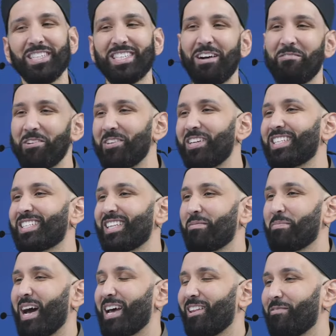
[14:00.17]
is that when you get to the
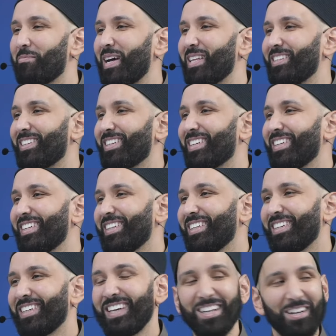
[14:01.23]
Battle of Badr,
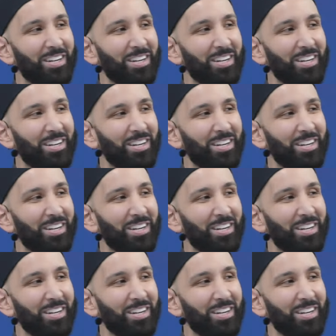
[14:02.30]
it